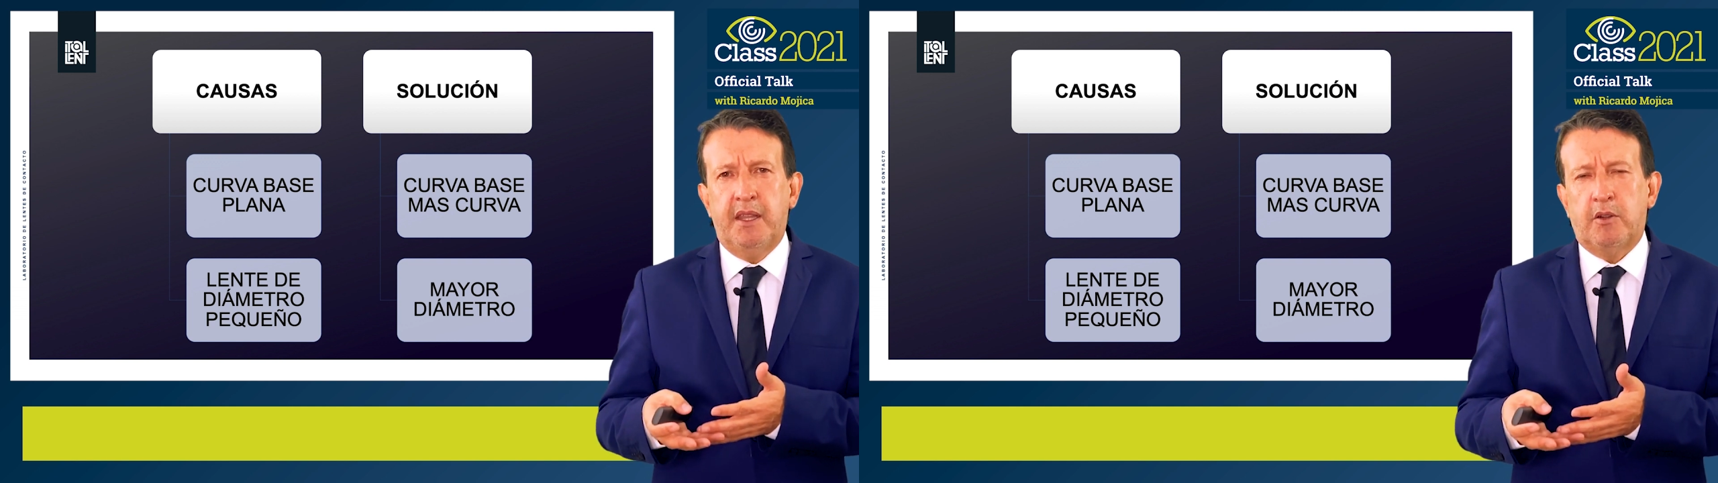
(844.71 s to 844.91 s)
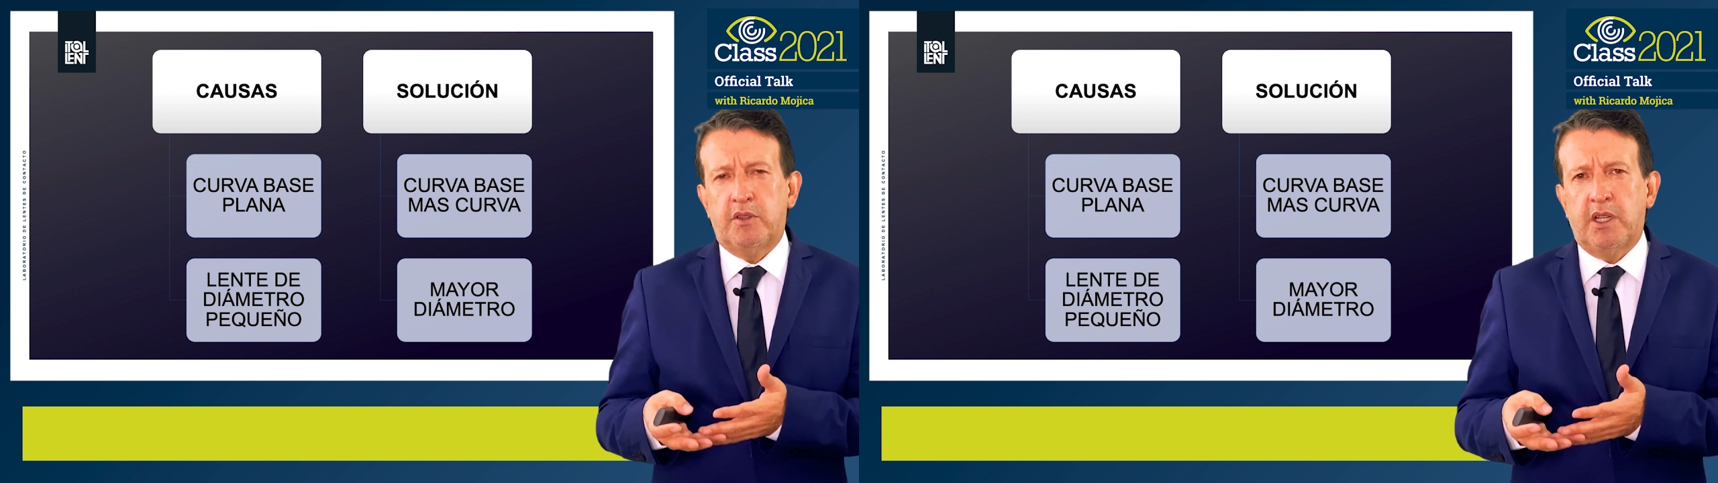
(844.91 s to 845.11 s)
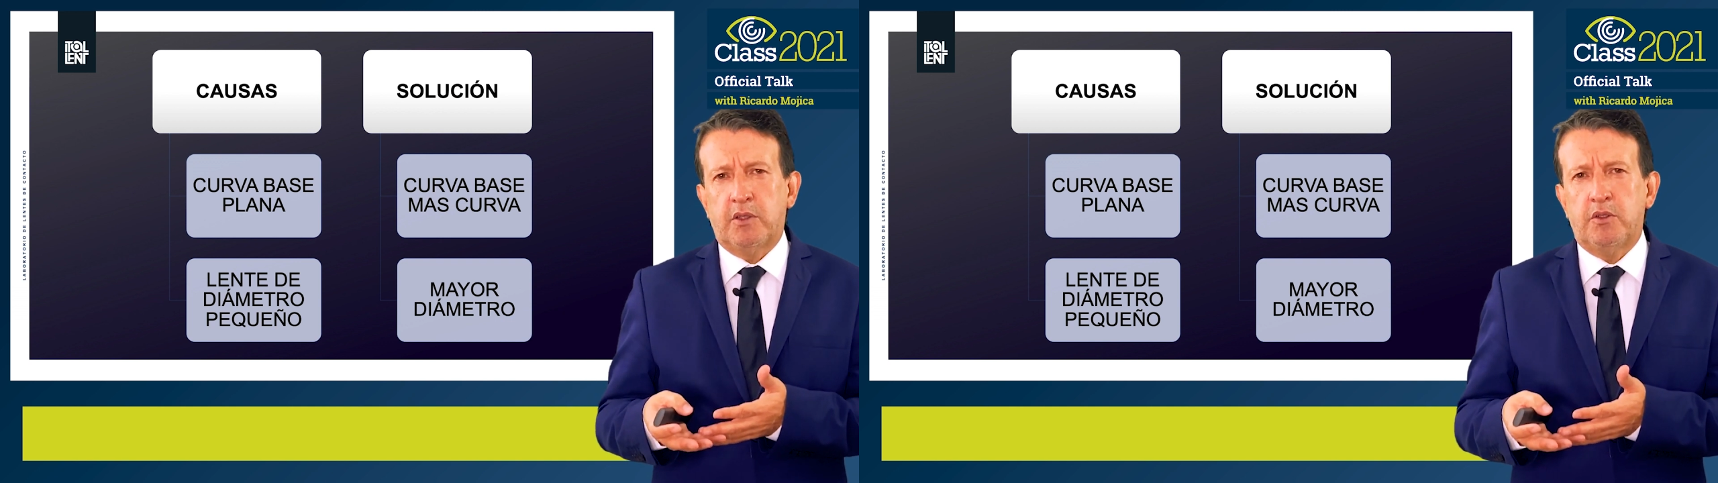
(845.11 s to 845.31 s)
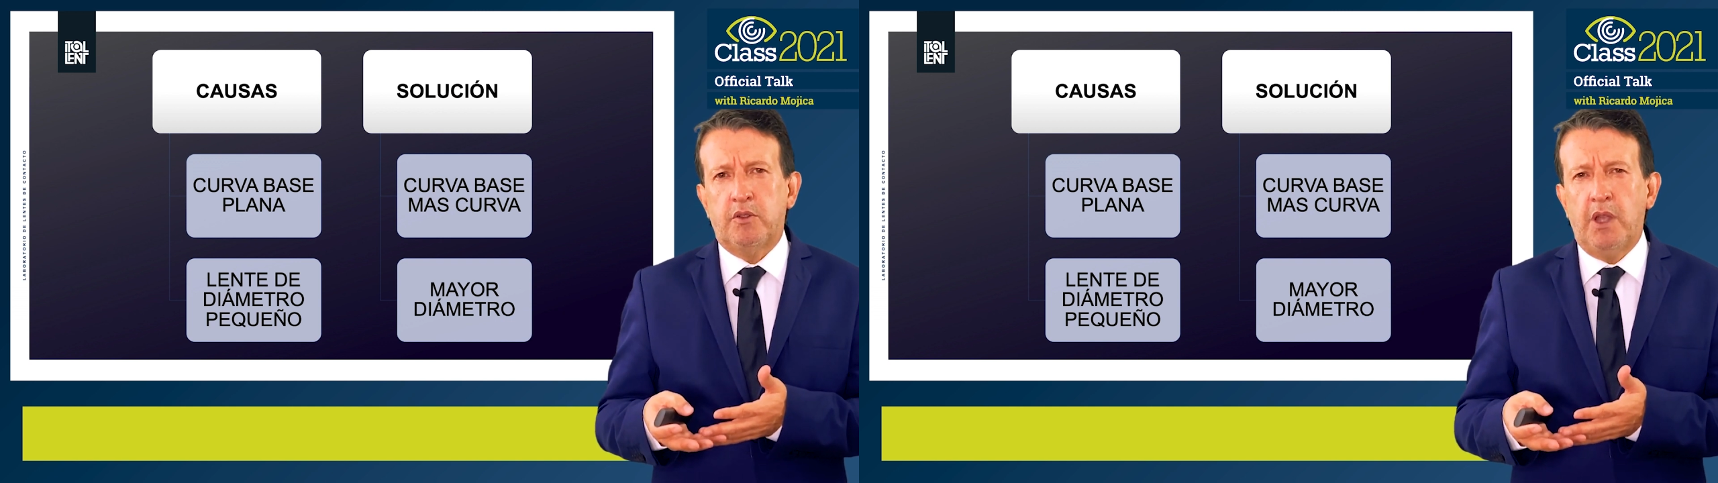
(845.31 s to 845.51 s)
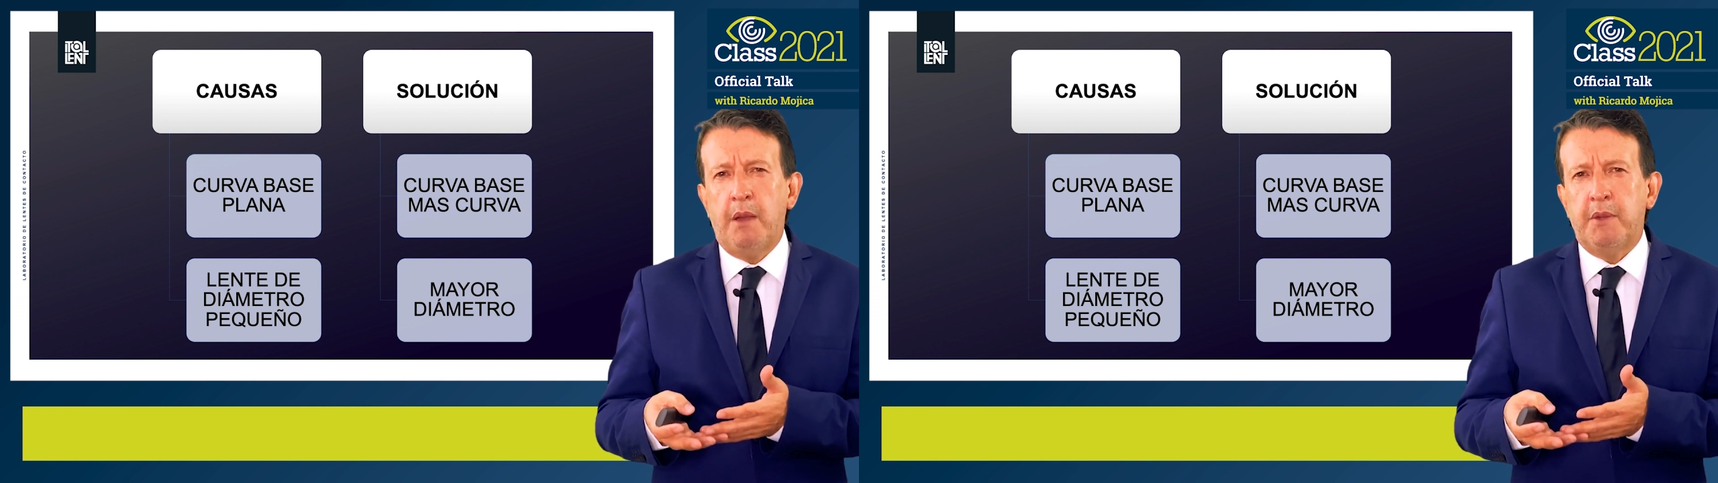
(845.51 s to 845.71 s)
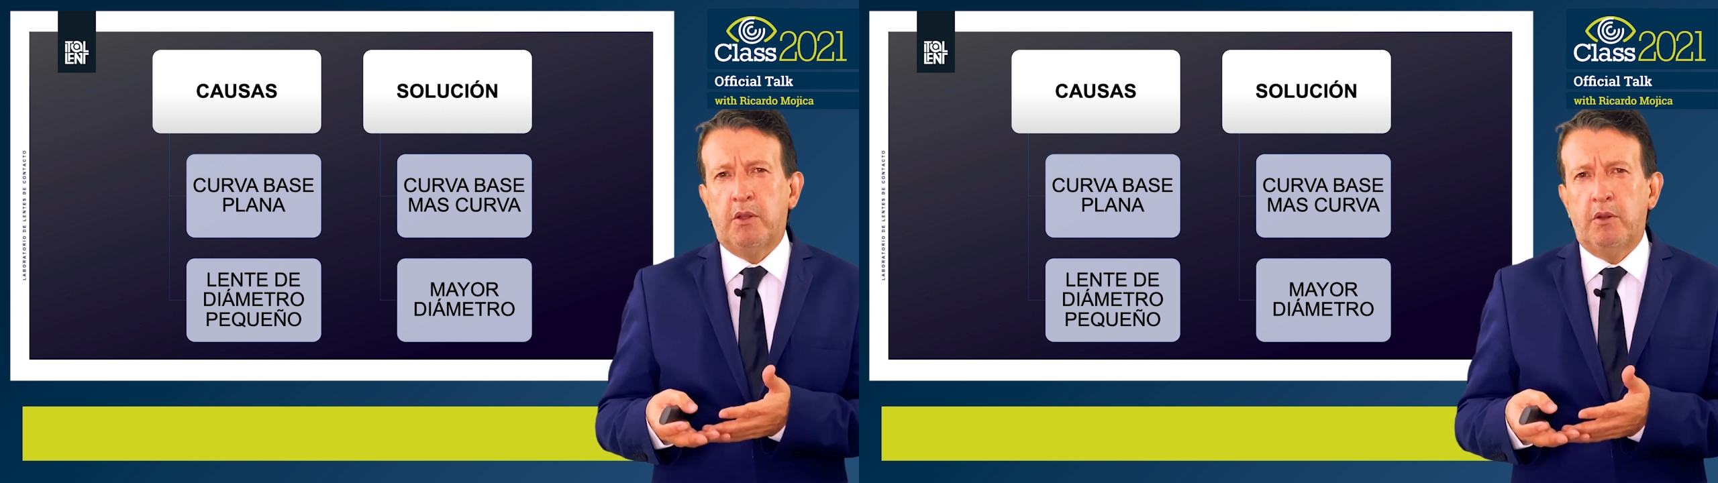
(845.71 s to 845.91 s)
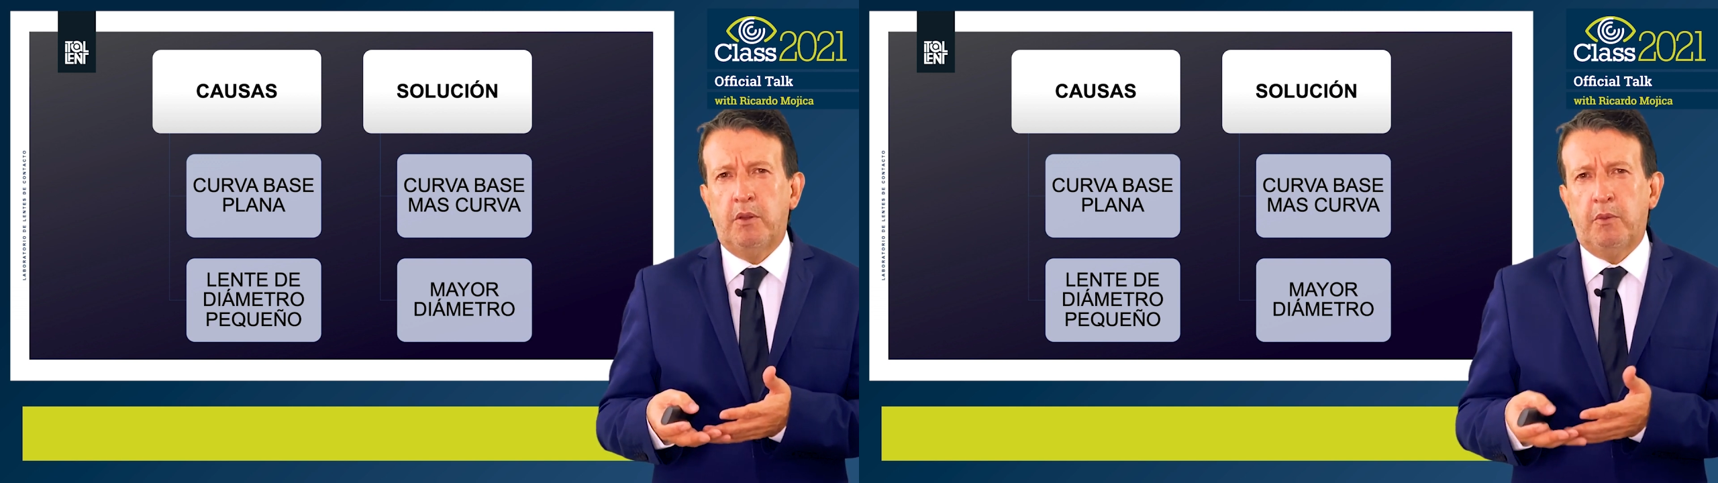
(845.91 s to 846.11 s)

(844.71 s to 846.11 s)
within this process